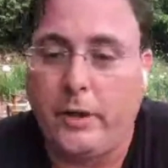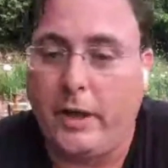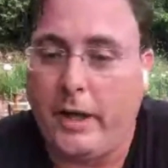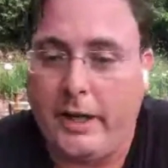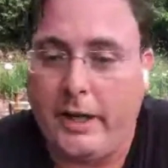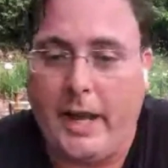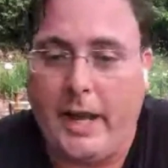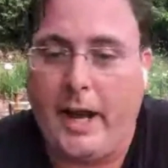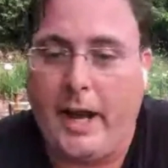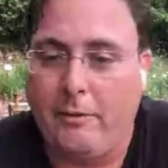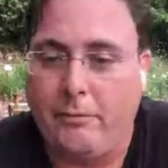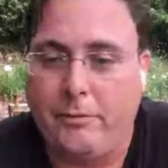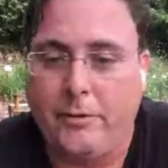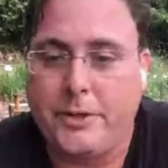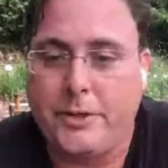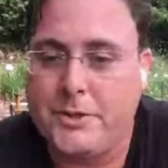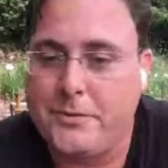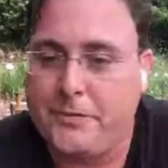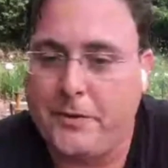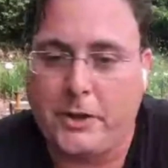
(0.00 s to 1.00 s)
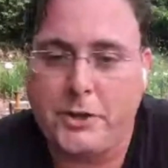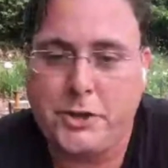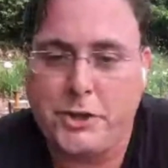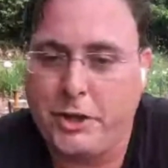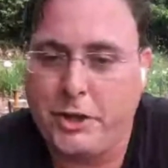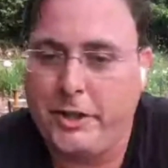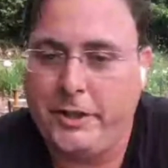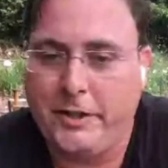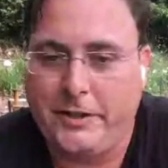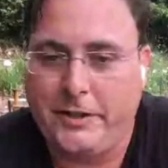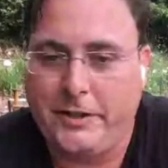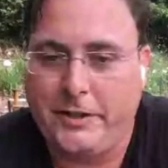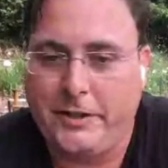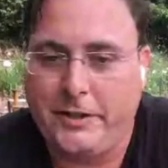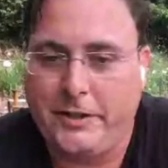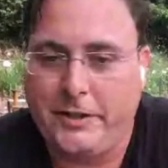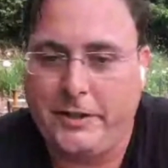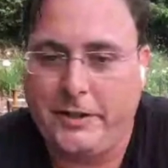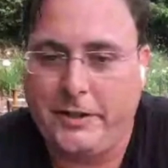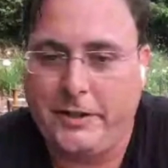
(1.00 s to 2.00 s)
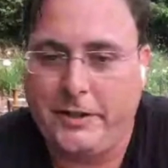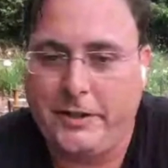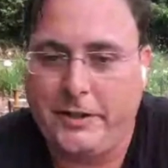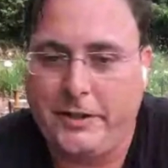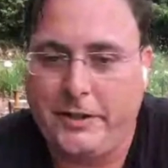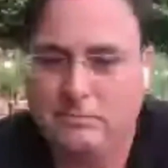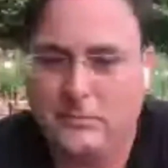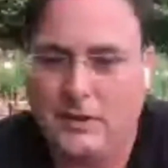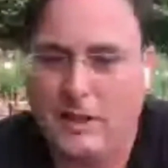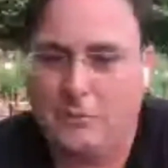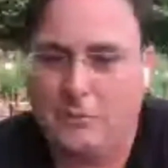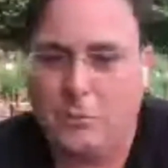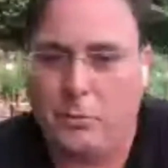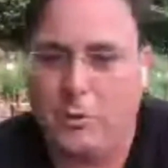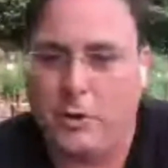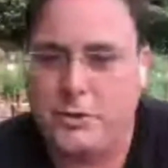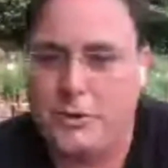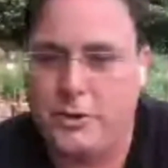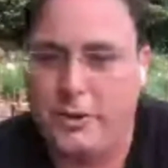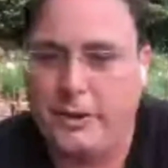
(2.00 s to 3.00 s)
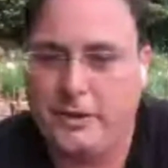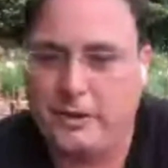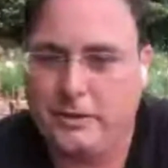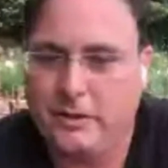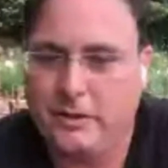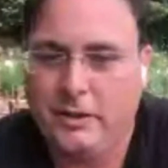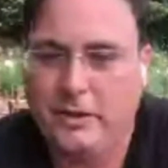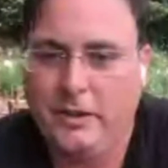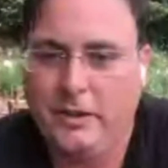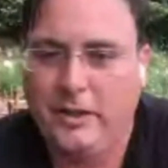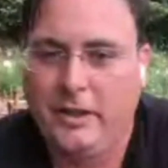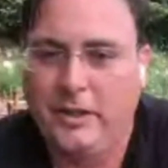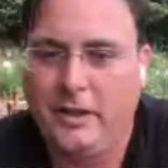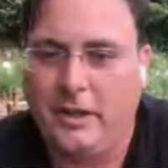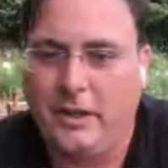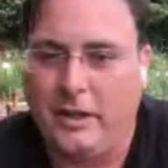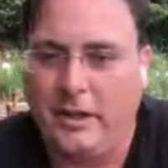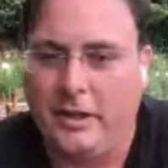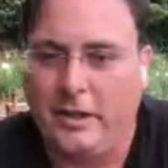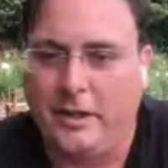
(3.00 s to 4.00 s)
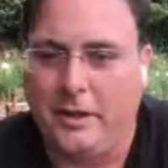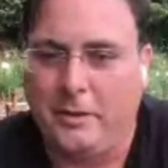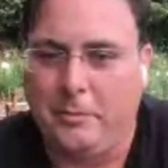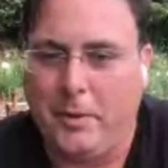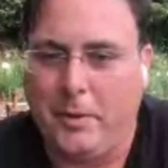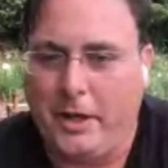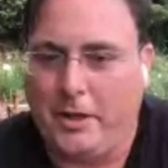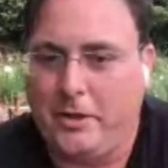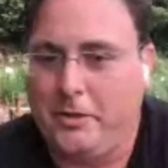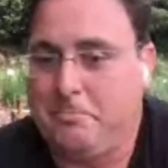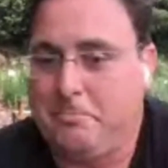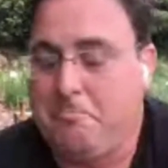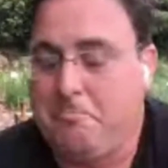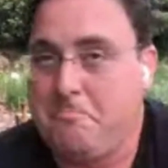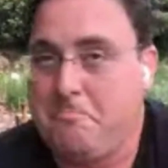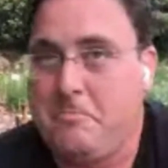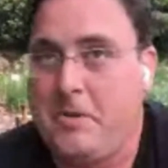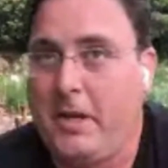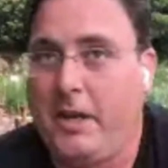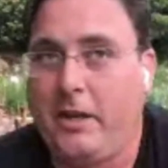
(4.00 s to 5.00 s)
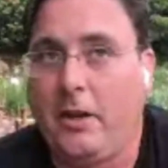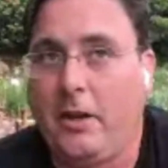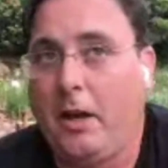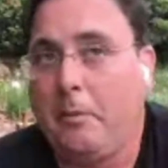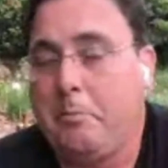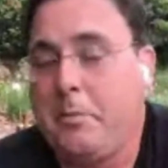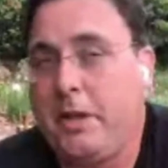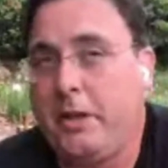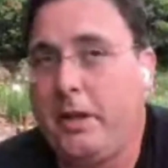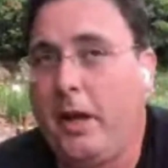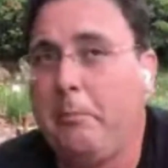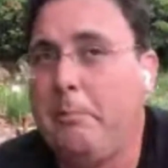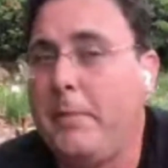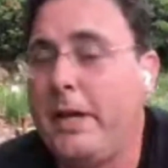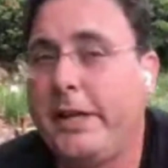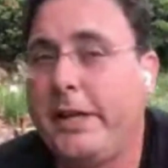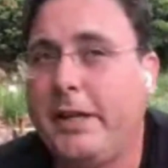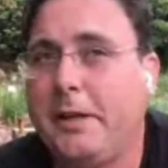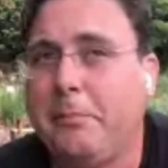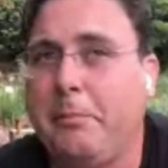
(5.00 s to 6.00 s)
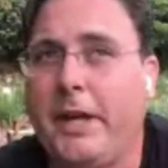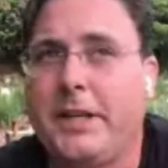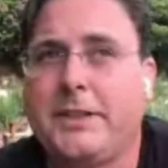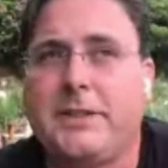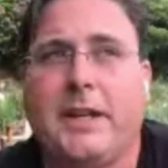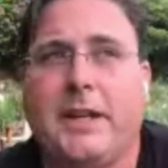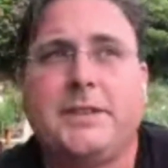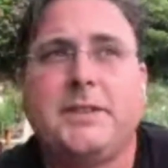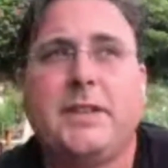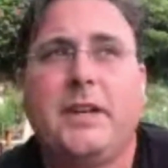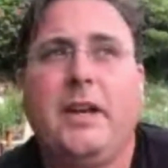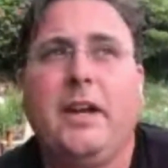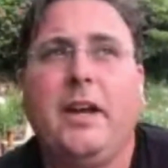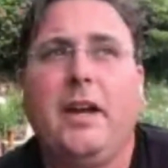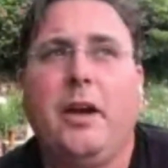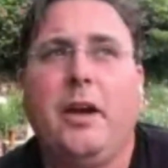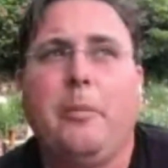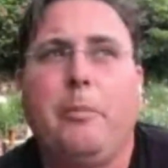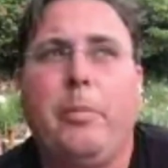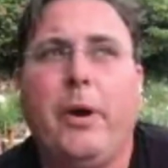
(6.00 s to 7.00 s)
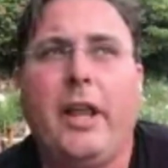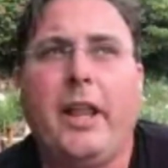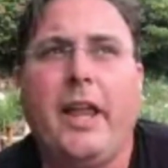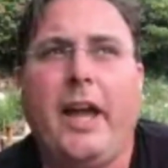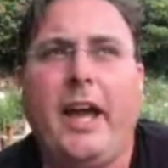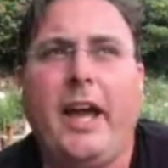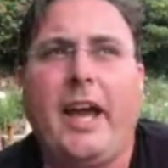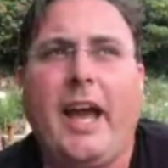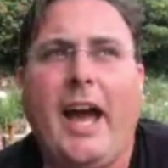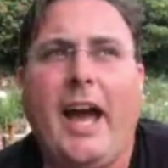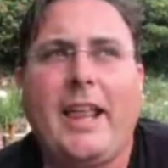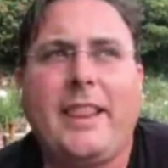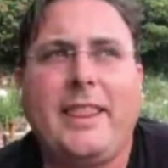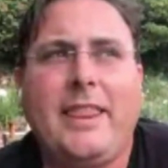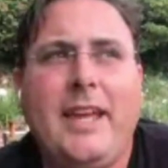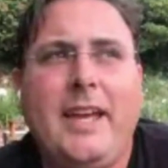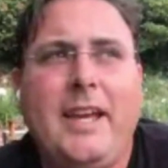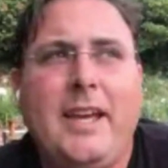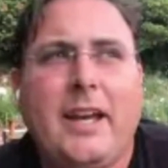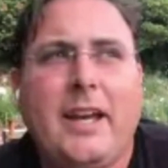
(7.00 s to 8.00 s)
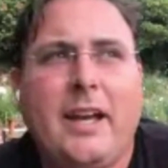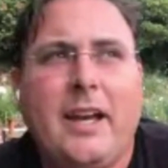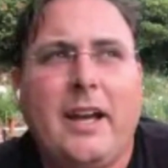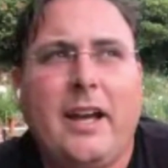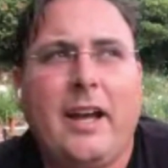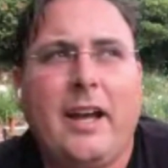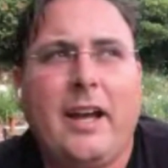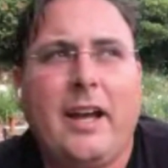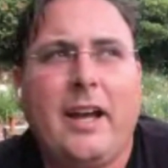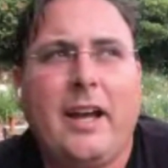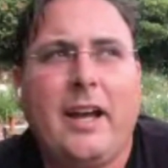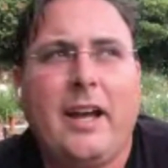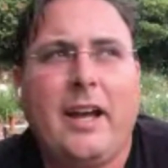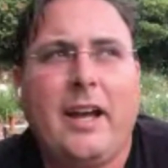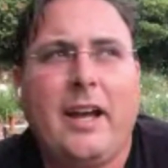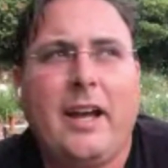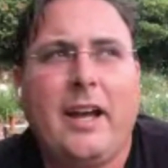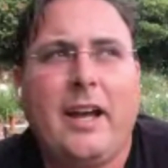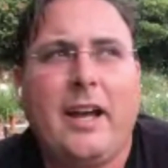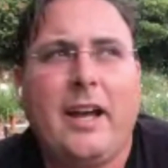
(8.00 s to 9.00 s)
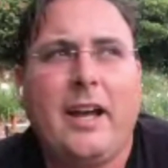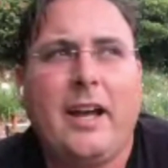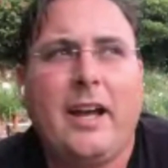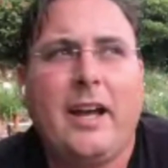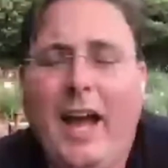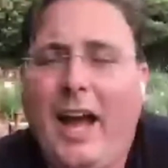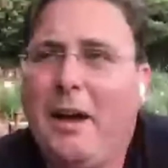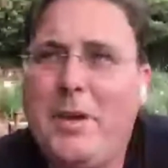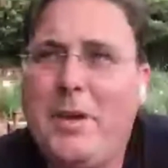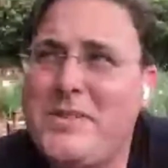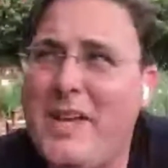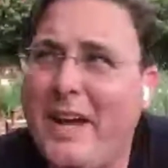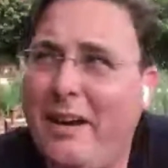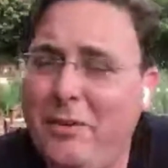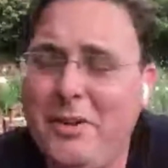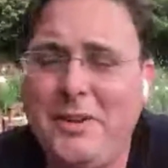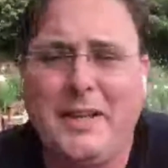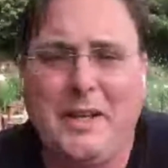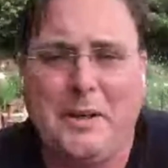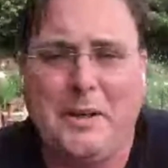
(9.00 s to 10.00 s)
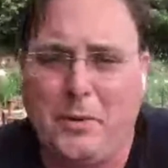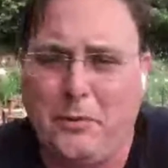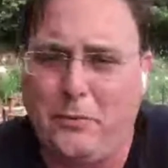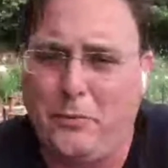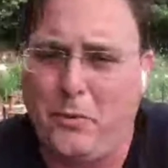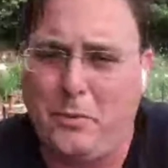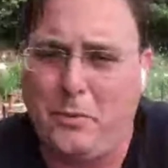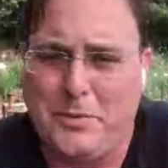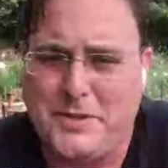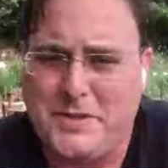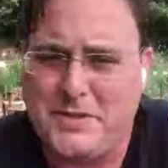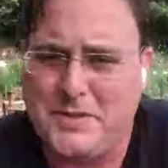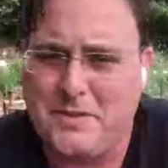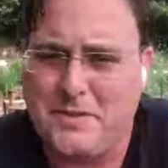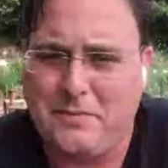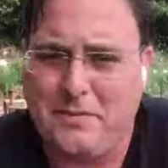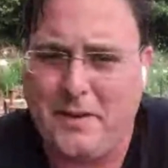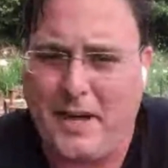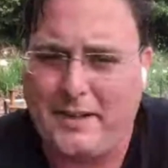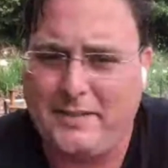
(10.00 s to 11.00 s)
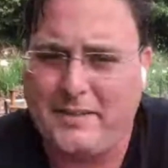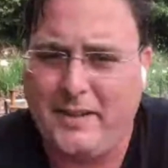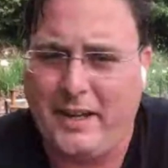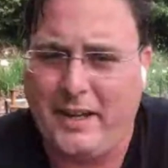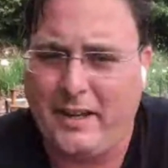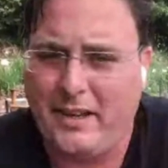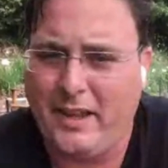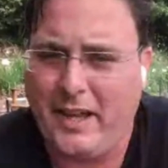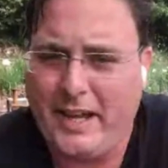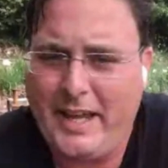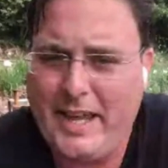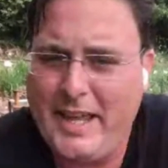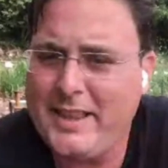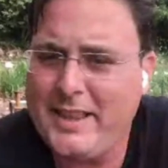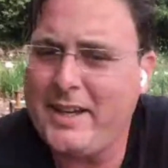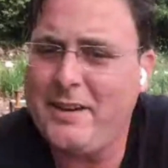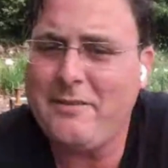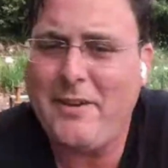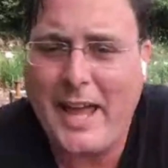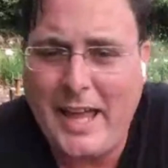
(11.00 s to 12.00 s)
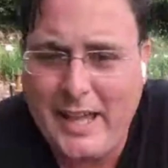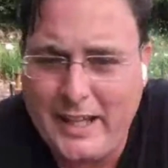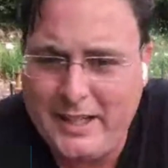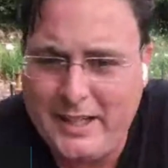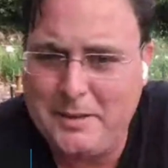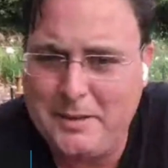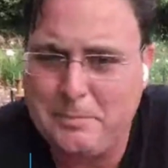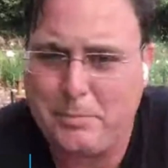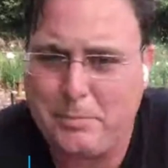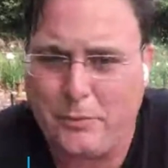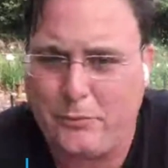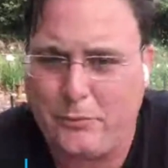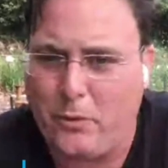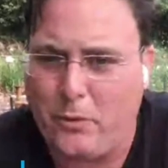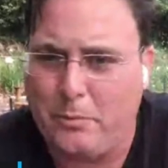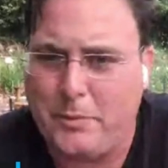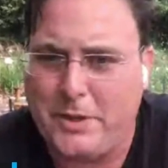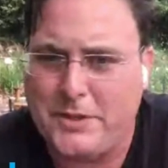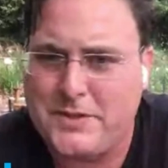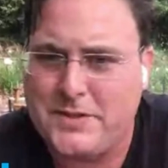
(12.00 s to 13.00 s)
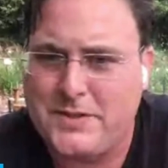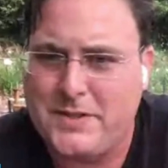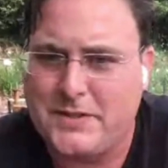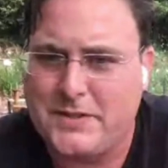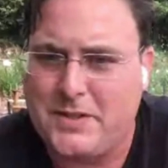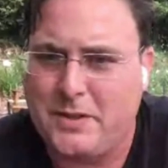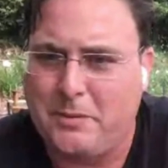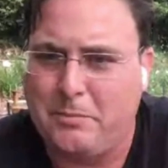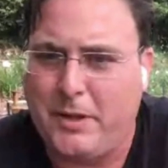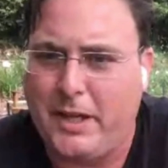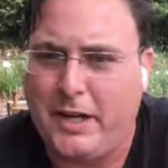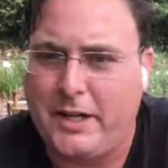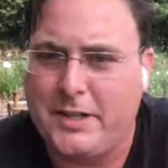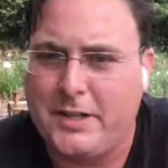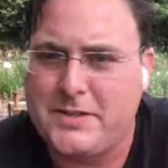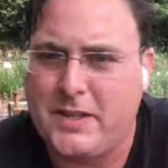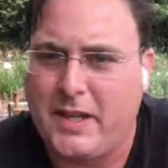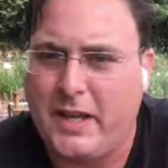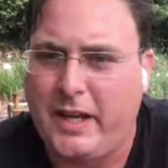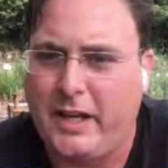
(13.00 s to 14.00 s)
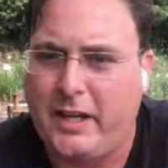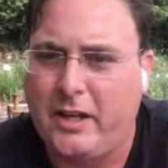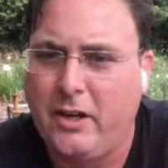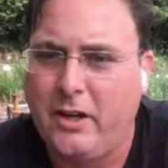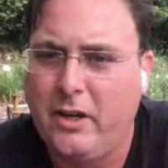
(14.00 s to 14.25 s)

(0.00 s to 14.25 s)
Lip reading: an average function until I left Wall Street. I couldn't think, I mean, a median makes sense. But like, I mean, almost everything in performance is a fat tail. I can't think of any performance system that is like